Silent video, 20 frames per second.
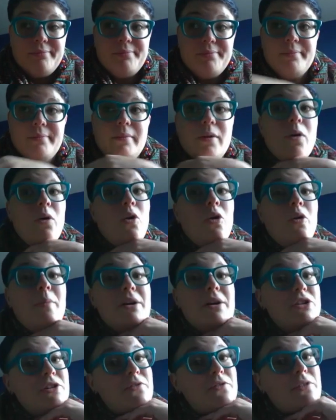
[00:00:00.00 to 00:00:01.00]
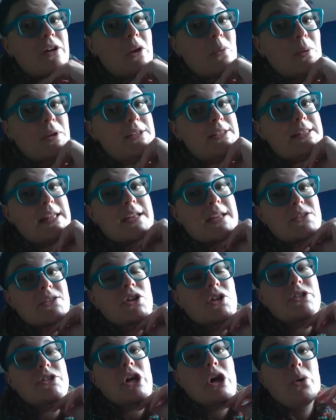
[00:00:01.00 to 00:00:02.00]
a whole bunch of fun once that
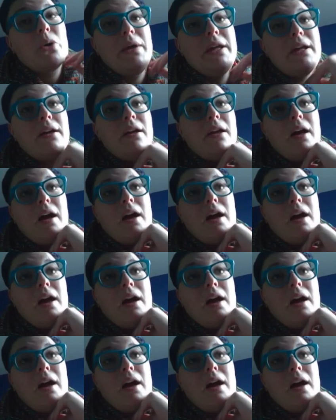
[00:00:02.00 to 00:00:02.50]
starts going.